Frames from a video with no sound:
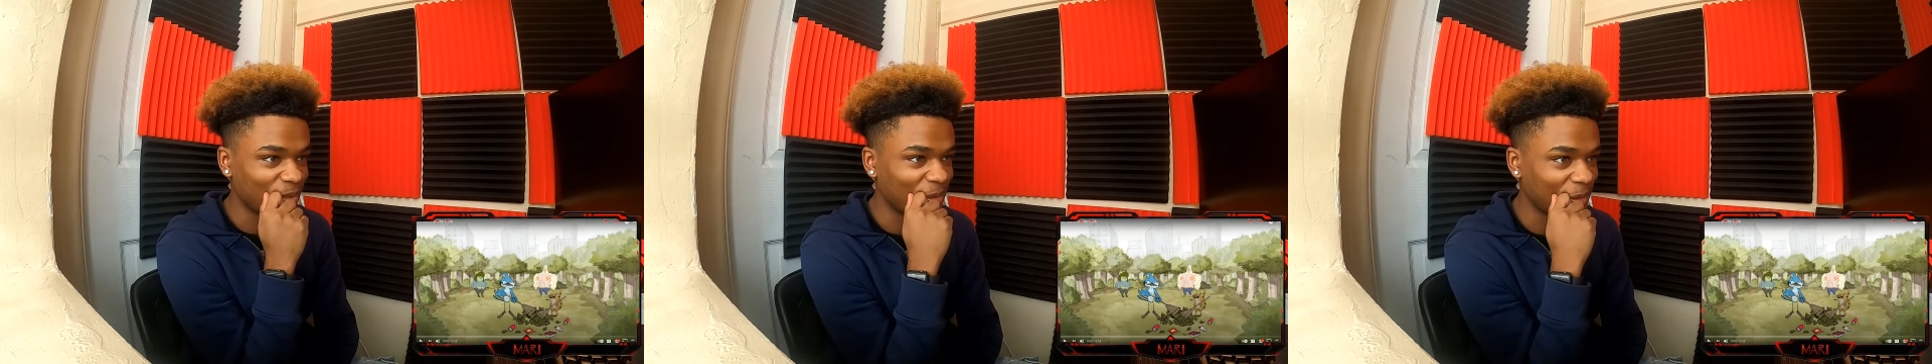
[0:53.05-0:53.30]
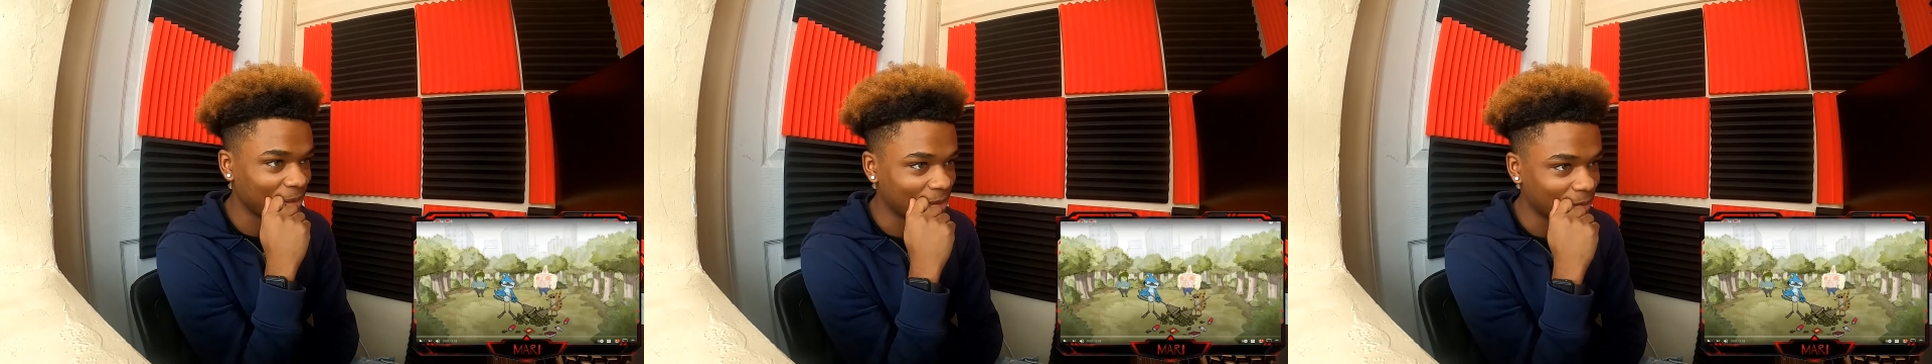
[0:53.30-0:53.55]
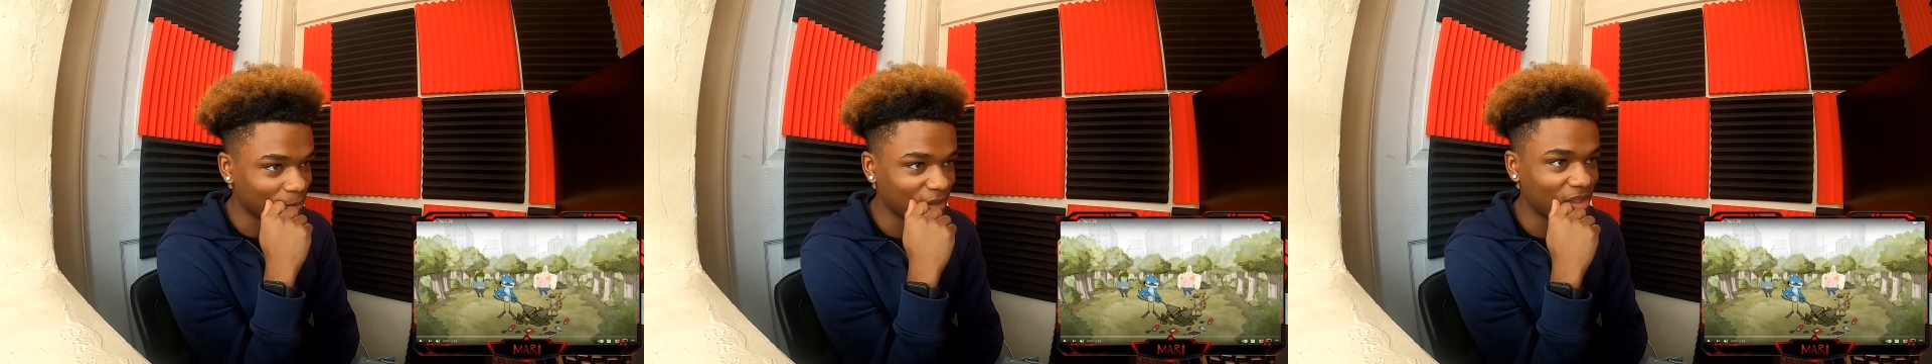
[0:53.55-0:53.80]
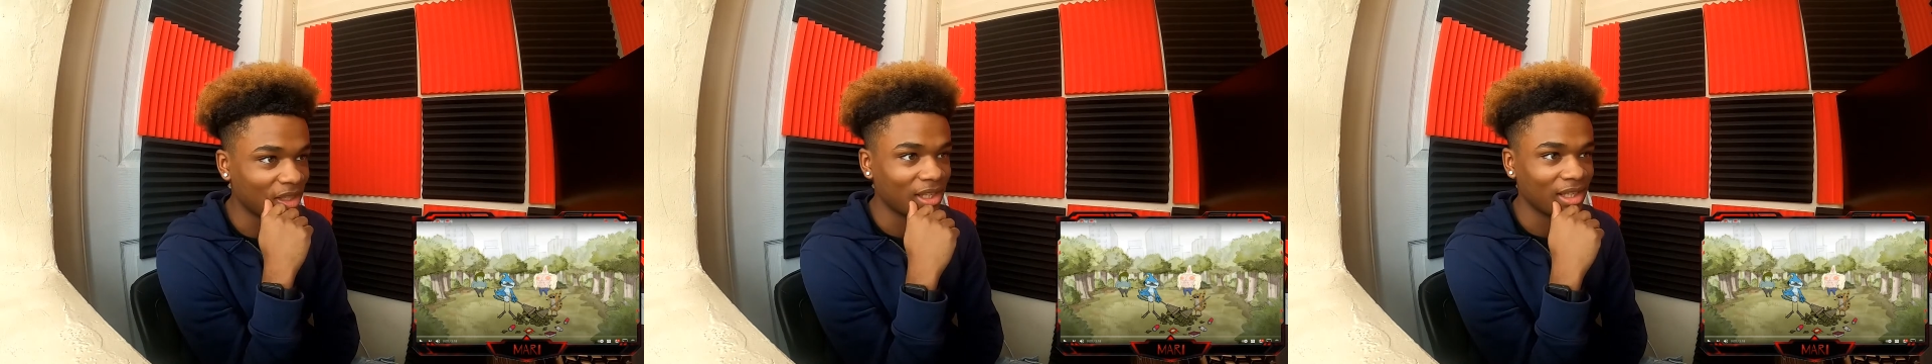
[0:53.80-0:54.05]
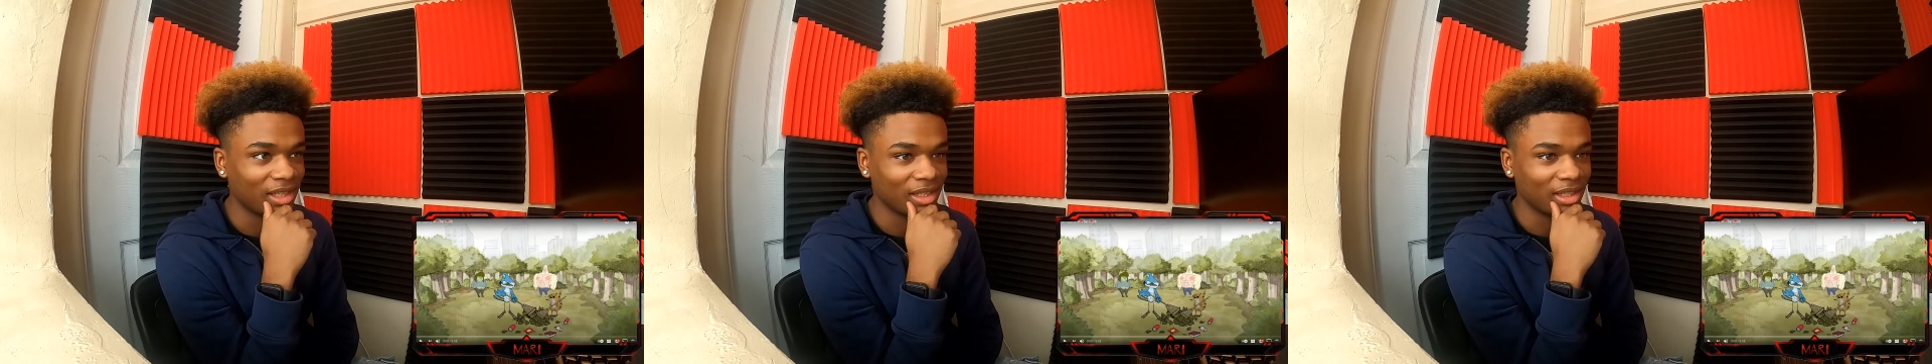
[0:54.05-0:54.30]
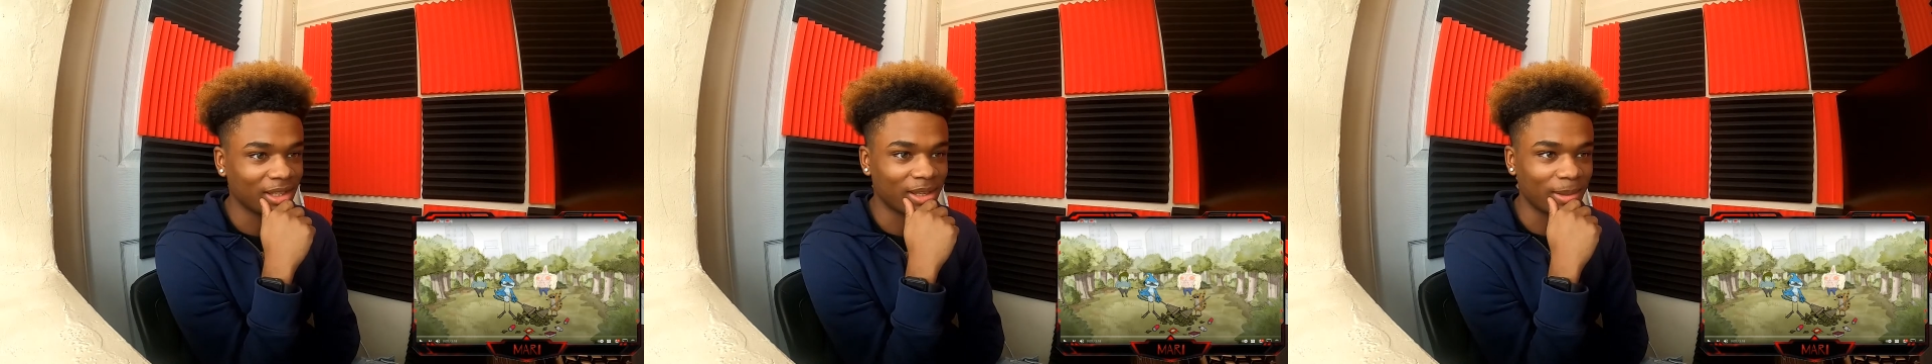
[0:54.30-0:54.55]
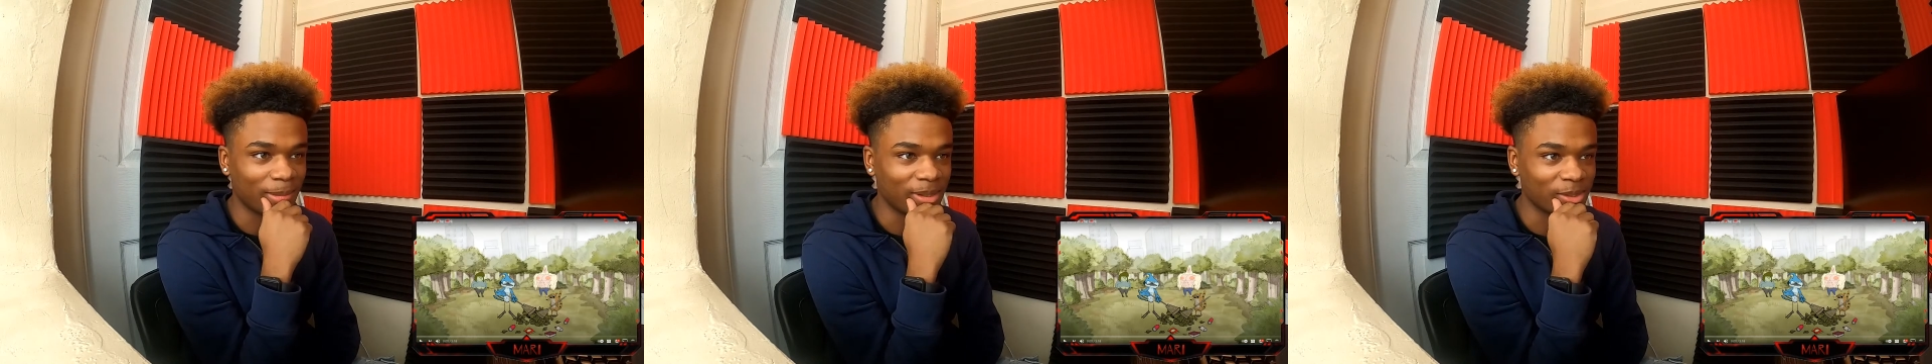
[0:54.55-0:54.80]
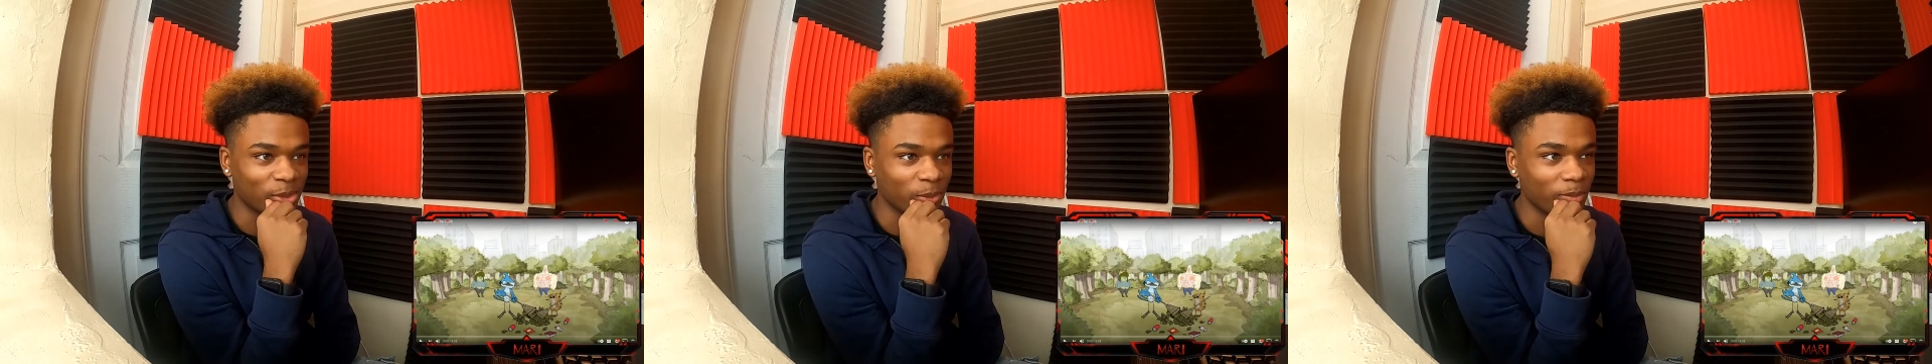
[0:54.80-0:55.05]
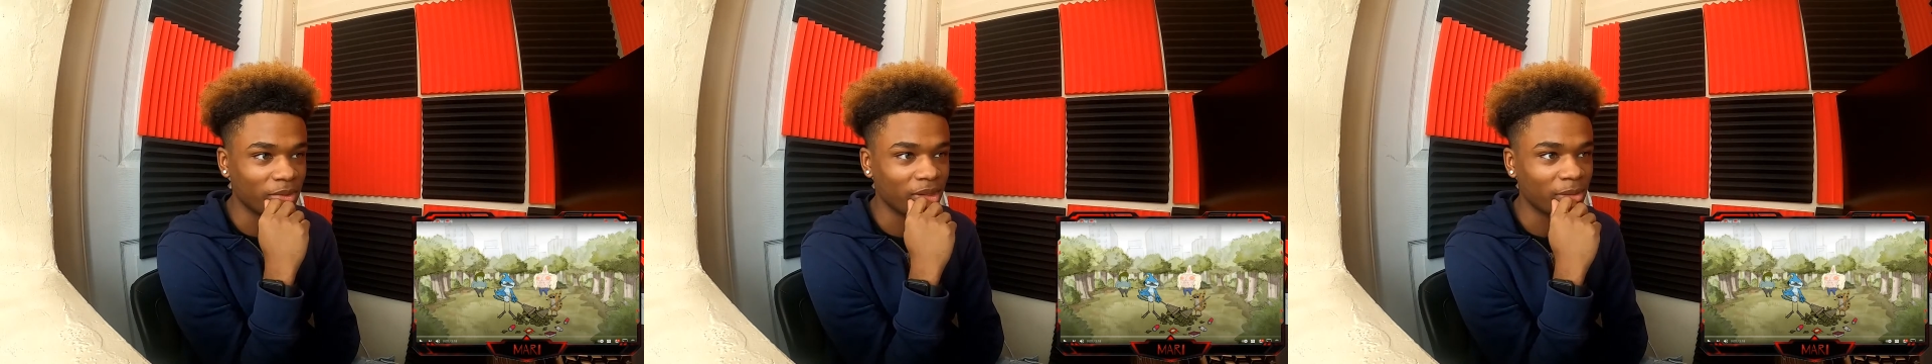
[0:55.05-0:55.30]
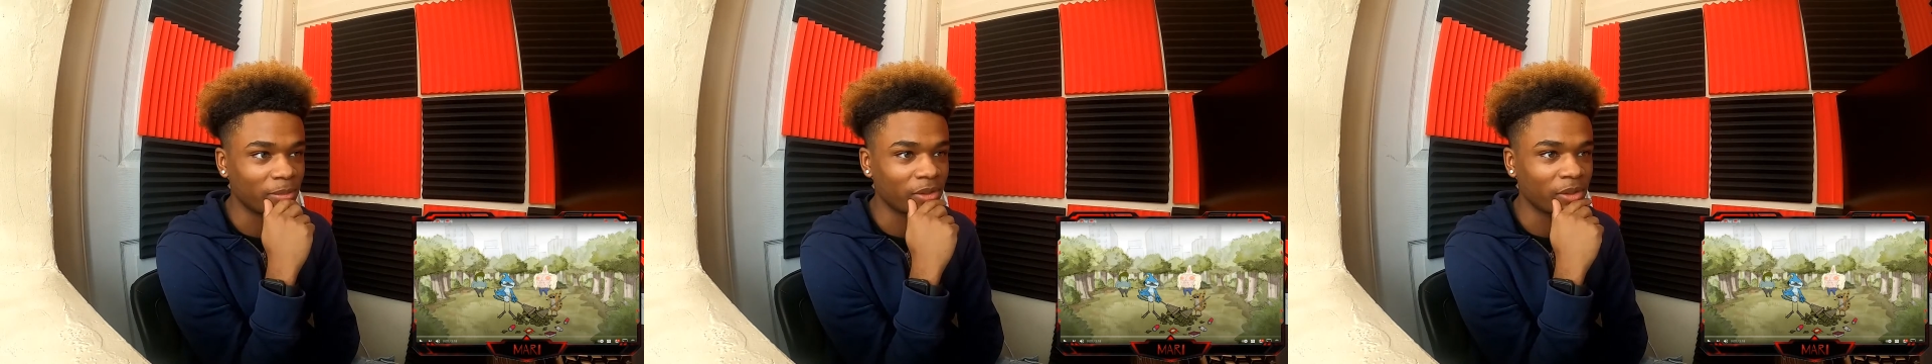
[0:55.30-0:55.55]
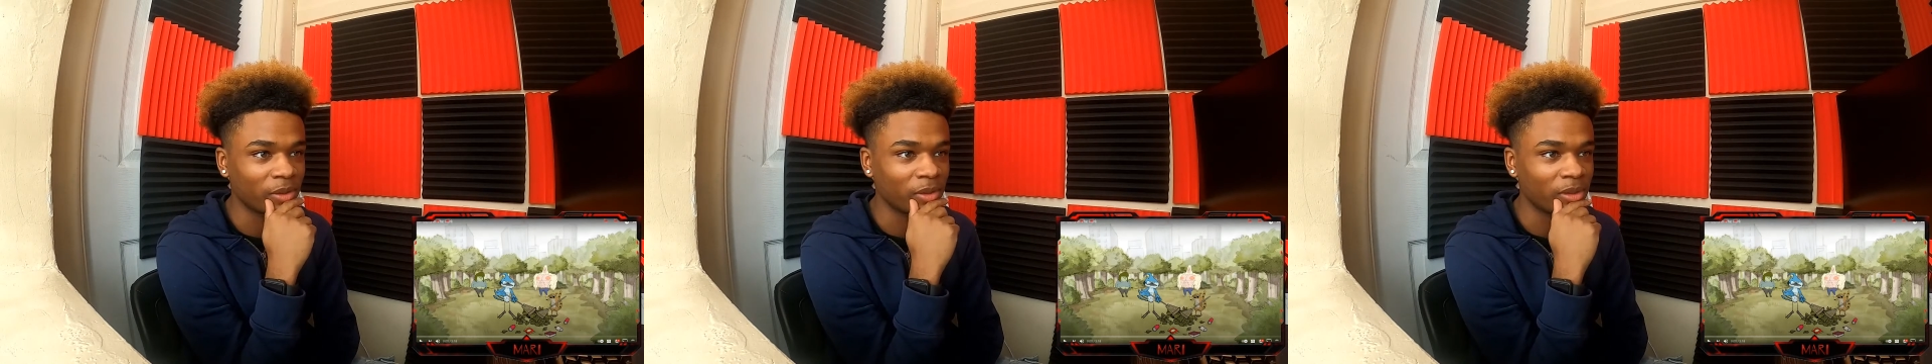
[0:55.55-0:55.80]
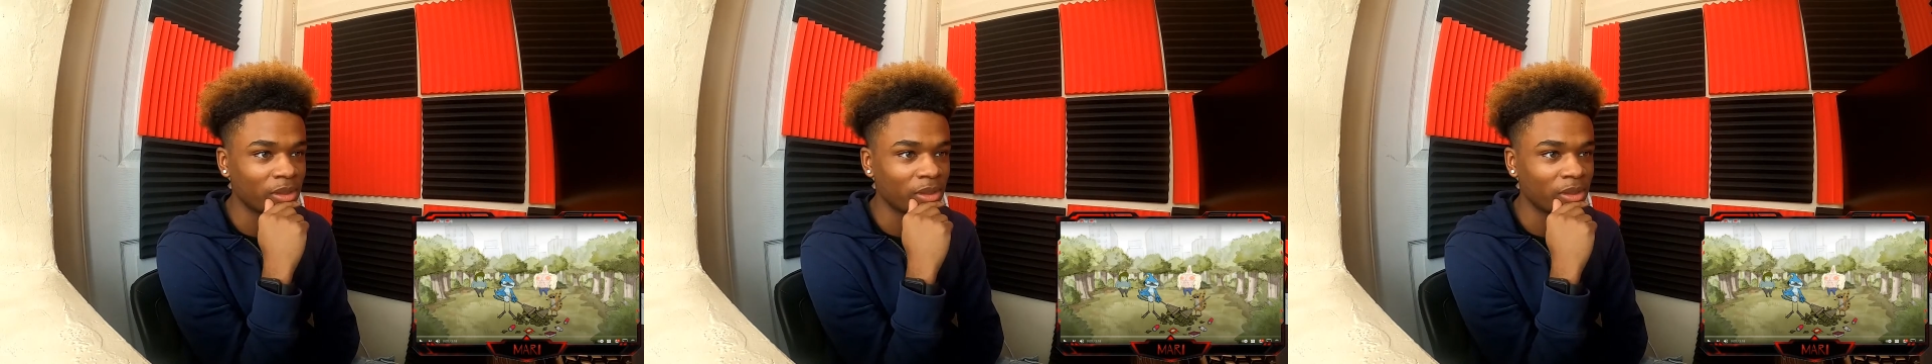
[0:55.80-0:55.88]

Oh my Look at Muscle Man, bro.